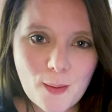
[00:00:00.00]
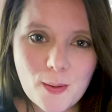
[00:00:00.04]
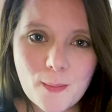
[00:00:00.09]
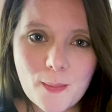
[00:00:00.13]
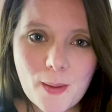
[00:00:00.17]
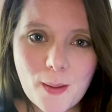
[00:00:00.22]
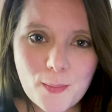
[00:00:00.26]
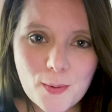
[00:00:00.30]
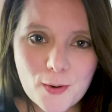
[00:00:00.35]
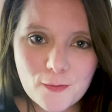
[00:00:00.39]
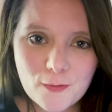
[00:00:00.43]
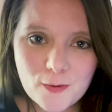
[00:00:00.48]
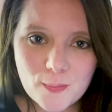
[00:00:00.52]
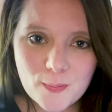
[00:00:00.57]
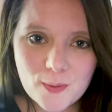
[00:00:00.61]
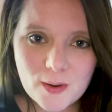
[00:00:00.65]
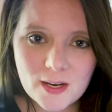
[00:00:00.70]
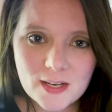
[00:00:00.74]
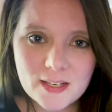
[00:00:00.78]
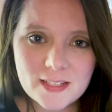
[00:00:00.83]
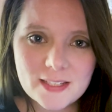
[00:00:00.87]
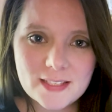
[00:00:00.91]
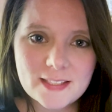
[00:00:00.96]
I'm a member of our
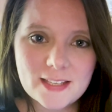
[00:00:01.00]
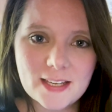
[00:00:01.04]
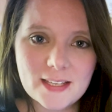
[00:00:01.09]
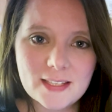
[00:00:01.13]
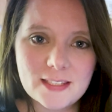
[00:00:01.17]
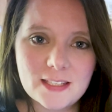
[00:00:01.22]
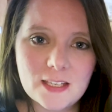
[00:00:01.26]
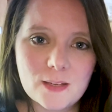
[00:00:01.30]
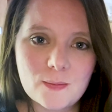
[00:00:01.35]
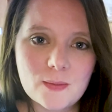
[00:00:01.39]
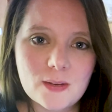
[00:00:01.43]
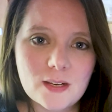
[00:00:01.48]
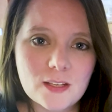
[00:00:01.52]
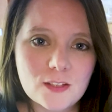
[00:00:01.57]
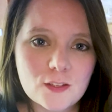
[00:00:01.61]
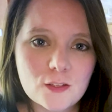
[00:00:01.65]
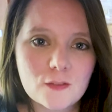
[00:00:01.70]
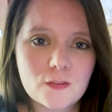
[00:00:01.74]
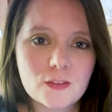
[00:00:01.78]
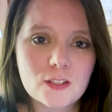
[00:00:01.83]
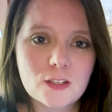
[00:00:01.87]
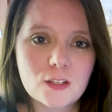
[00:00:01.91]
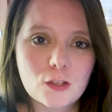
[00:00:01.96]
product design team and I
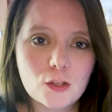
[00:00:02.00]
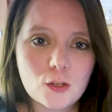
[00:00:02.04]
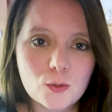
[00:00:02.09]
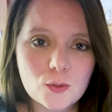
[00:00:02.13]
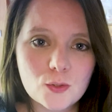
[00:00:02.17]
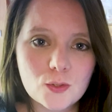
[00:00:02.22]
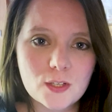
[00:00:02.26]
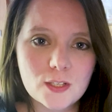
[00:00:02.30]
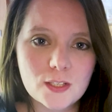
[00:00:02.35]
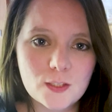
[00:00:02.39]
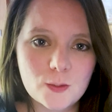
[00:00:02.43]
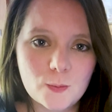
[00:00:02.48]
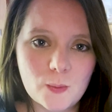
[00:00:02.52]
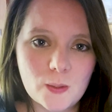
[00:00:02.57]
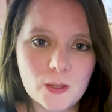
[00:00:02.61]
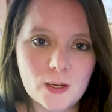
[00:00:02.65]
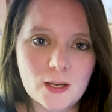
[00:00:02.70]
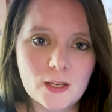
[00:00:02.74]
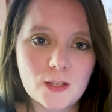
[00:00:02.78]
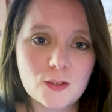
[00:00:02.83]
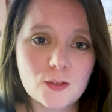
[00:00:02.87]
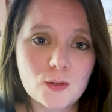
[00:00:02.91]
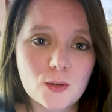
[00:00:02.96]
serve as a user
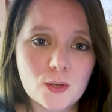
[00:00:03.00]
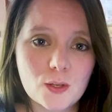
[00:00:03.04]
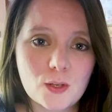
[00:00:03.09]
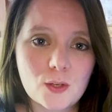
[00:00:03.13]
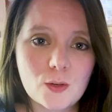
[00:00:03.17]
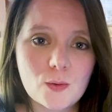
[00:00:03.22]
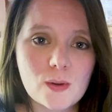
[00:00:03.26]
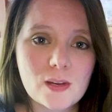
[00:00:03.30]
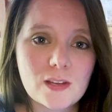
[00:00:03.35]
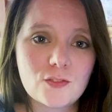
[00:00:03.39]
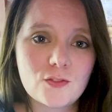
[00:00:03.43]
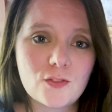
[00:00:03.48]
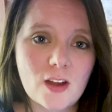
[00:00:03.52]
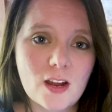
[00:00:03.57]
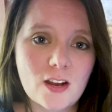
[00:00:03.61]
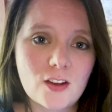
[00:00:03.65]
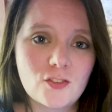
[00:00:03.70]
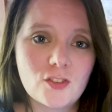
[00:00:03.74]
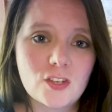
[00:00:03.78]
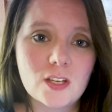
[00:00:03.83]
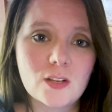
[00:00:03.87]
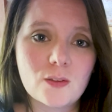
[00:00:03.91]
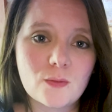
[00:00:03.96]
experience or UX
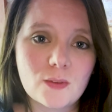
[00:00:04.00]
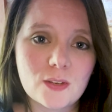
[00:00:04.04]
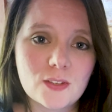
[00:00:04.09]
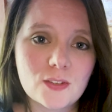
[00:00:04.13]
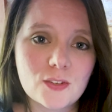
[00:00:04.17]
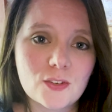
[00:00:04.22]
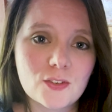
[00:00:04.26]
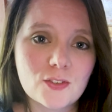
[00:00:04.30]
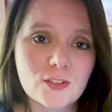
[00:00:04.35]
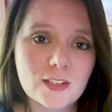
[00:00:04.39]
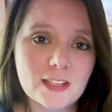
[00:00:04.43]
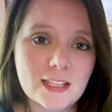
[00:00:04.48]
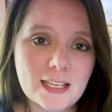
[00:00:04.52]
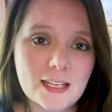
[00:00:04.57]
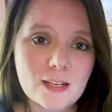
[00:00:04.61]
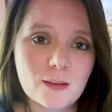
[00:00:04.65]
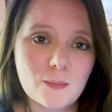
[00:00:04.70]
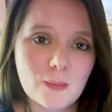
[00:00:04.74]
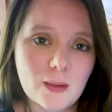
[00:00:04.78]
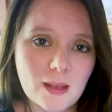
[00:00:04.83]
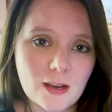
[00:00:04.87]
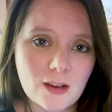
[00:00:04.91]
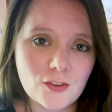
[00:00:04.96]
strategy and research lead
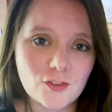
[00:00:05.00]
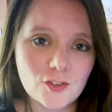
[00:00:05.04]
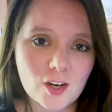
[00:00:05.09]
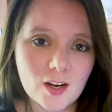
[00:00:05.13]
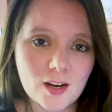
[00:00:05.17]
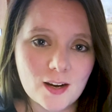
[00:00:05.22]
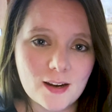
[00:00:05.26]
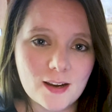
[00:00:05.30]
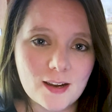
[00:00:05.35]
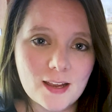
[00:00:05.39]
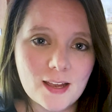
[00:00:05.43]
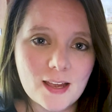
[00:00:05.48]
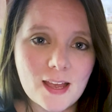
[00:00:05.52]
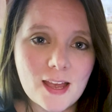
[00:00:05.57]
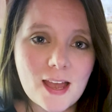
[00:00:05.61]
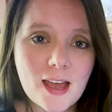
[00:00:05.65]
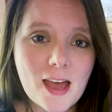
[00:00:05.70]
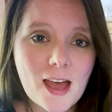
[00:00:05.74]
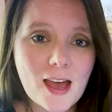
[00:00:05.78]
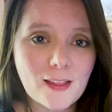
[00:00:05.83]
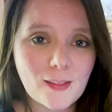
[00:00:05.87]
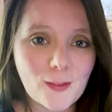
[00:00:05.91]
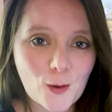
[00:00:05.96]
and manager.
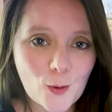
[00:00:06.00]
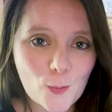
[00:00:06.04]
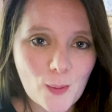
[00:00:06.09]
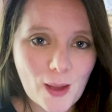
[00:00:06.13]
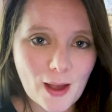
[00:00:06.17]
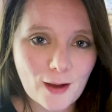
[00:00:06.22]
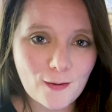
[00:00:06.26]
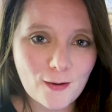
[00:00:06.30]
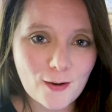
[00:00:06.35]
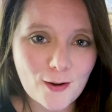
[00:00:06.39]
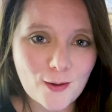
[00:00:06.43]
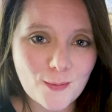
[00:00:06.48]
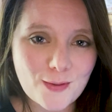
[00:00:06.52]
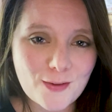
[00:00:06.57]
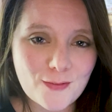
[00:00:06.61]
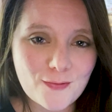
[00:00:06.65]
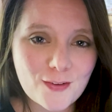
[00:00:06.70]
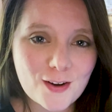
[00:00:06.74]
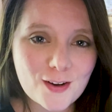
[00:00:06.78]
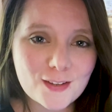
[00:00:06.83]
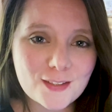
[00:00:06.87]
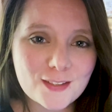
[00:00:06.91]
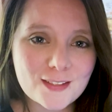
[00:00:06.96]
A little background on me
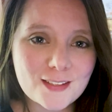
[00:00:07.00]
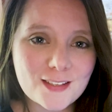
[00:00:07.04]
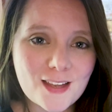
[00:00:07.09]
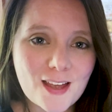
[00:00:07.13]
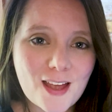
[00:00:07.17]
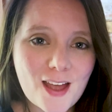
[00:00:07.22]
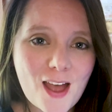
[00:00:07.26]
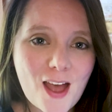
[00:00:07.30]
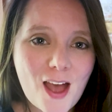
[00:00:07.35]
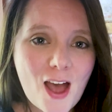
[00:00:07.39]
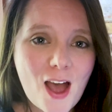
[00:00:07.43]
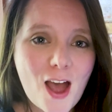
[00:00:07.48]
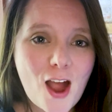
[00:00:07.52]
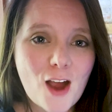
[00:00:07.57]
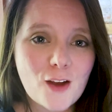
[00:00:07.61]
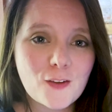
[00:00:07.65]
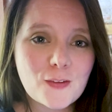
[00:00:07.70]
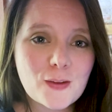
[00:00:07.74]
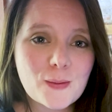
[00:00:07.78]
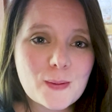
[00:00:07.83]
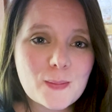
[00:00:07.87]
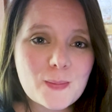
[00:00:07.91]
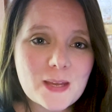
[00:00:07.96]
first. Our
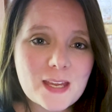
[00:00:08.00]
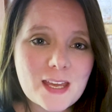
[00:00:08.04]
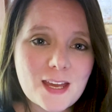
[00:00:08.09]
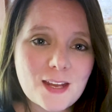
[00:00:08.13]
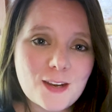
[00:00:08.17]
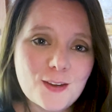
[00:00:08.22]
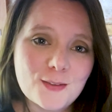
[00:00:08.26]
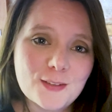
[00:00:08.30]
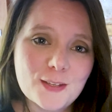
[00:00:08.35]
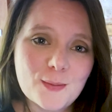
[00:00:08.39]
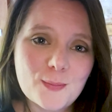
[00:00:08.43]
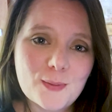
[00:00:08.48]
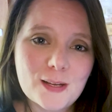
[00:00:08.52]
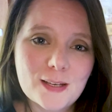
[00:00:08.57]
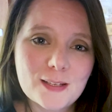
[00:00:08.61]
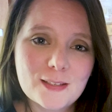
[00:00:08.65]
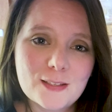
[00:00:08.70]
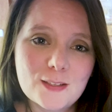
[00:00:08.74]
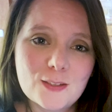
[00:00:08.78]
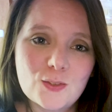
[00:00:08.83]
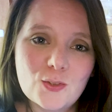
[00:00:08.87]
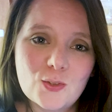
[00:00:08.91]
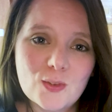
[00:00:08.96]
family began using
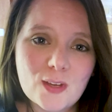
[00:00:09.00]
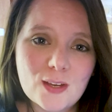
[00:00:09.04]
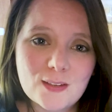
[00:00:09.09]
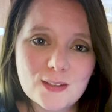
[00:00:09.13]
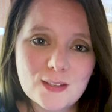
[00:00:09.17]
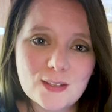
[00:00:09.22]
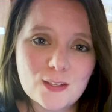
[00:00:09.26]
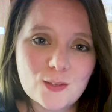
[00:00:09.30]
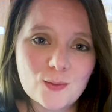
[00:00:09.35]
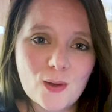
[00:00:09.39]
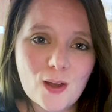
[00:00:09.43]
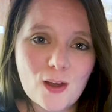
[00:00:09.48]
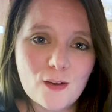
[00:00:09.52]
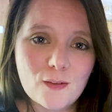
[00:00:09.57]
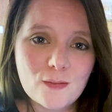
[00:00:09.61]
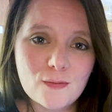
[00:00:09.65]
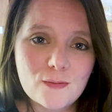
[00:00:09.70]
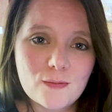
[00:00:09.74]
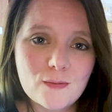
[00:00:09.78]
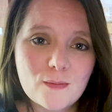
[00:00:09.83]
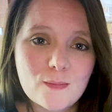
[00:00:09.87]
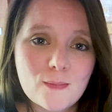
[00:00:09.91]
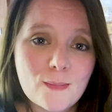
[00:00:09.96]
Plex in
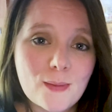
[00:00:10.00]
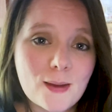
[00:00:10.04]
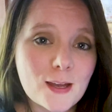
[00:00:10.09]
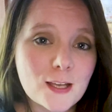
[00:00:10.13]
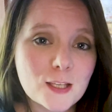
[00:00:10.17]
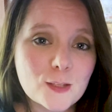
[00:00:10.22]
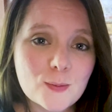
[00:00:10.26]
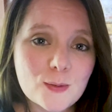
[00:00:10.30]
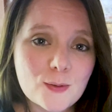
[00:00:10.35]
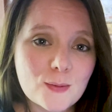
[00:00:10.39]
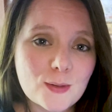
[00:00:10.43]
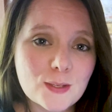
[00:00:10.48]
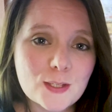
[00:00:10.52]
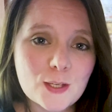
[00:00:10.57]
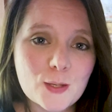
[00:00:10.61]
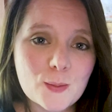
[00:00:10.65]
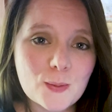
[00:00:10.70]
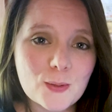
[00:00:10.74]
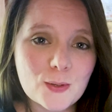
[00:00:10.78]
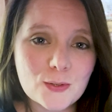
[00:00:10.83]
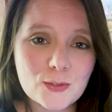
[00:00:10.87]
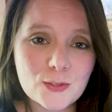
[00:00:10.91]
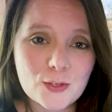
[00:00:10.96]
2012. My husband runs our
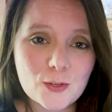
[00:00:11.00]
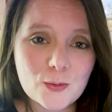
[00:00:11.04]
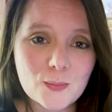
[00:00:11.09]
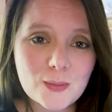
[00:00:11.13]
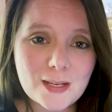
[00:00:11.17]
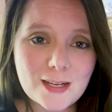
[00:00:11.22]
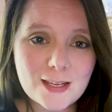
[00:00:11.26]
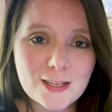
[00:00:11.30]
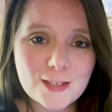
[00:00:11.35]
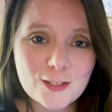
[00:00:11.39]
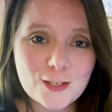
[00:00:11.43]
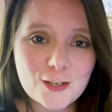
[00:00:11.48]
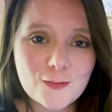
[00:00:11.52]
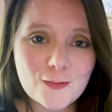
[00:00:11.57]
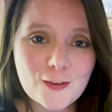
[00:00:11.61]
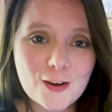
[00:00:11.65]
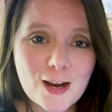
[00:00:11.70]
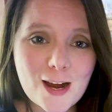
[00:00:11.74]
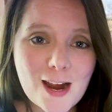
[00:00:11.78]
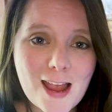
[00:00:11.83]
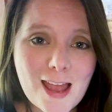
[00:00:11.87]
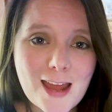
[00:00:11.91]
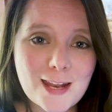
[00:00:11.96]
personal media
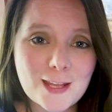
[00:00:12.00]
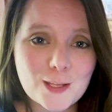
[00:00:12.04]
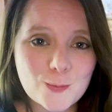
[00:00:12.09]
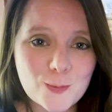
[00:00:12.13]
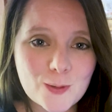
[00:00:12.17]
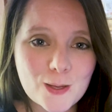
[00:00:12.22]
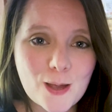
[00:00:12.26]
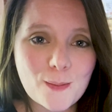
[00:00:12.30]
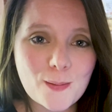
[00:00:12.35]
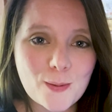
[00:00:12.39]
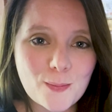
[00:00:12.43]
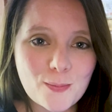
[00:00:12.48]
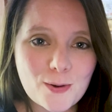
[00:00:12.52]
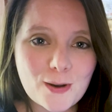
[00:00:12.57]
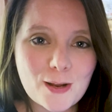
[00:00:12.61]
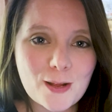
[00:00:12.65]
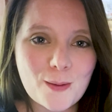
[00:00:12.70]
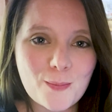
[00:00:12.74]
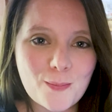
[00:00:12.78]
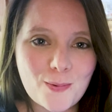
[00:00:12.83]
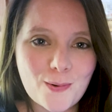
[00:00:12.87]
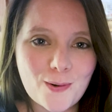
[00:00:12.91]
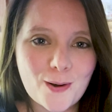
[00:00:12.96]
server and it's become a pretty
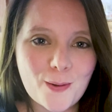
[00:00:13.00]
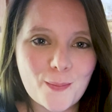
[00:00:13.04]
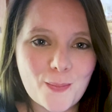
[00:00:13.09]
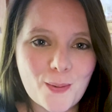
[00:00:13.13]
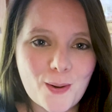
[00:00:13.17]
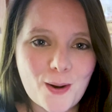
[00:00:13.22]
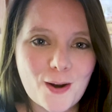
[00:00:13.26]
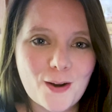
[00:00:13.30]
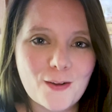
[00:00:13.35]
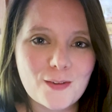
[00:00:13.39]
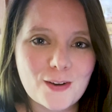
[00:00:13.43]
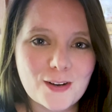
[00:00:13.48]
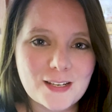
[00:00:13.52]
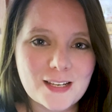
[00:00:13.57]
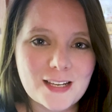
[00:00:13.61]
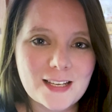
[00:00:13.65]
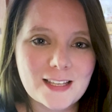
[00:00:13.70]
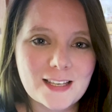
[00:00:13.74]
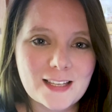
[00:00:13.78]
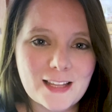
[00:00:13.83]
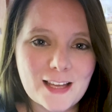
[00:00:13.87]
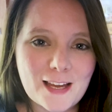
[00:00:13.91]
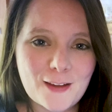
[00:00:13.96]
important part of our
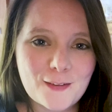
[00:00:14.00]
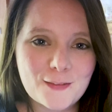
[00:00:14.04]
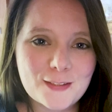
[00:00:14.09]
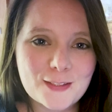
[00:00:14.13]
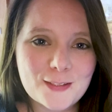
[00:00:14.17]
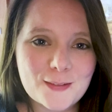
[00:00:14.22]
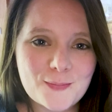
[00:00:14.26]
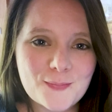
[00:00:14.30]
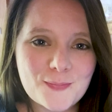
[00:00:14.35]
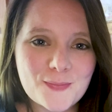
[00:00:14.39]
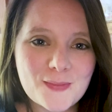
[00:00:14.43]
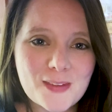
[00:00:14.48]
daily lives.